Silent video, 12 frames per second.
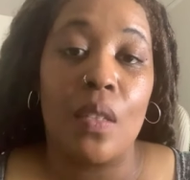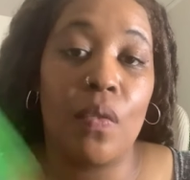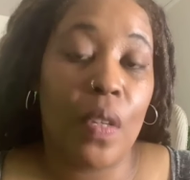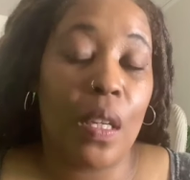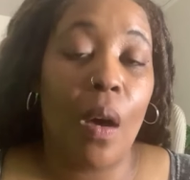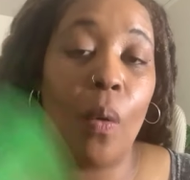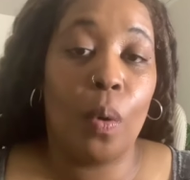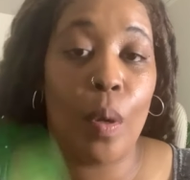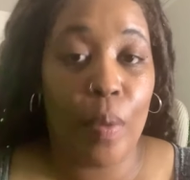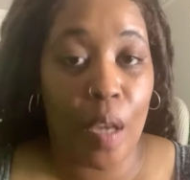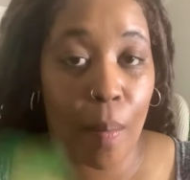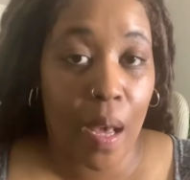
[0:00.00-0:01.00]
This video
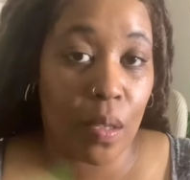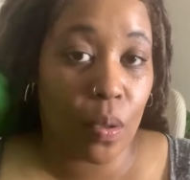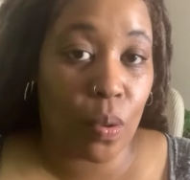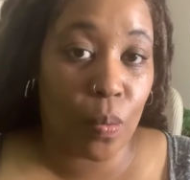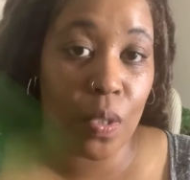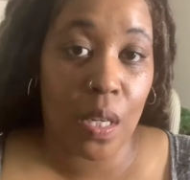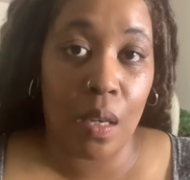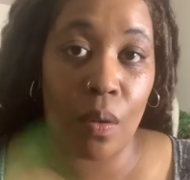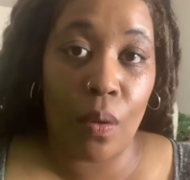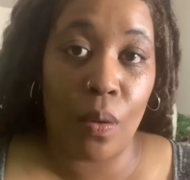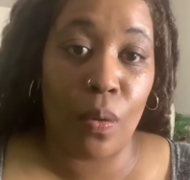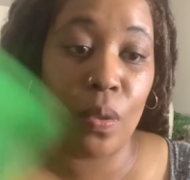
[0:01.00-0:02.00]
will be on my YouTube
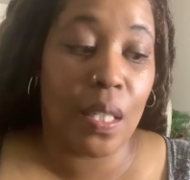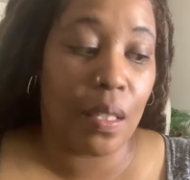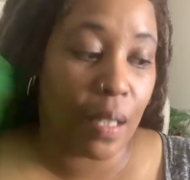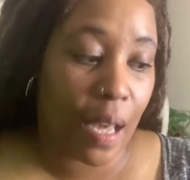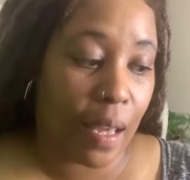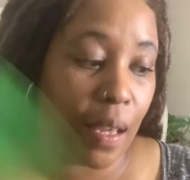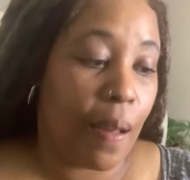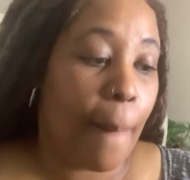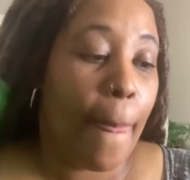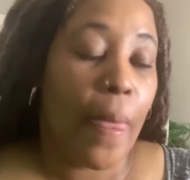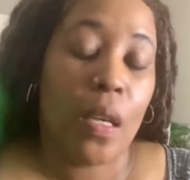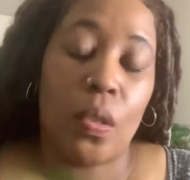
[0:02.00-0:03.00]
channel tonight,
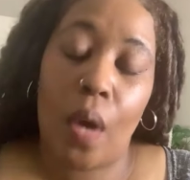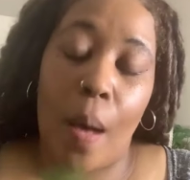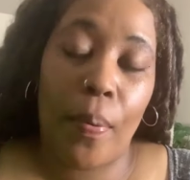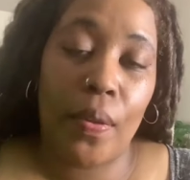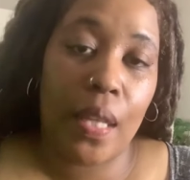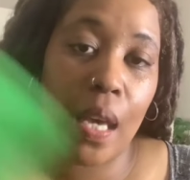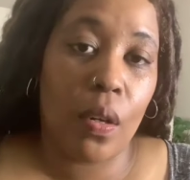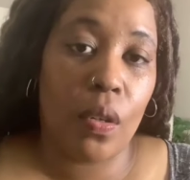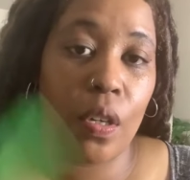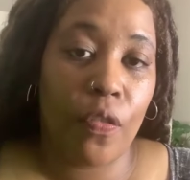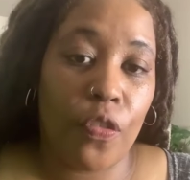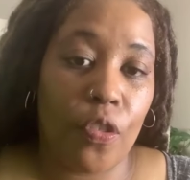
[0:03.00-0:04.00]
so I'll put that
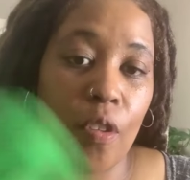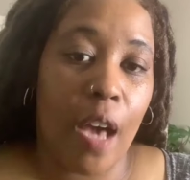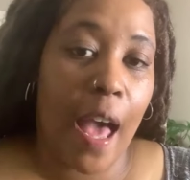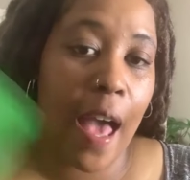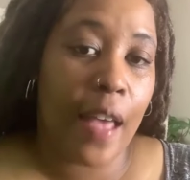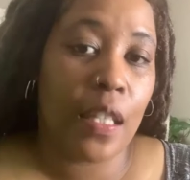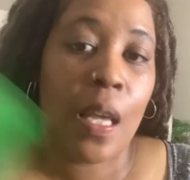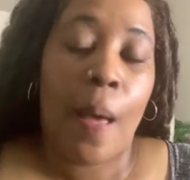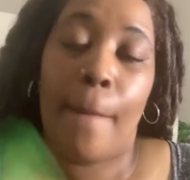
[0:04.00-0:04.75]
on there for you guys.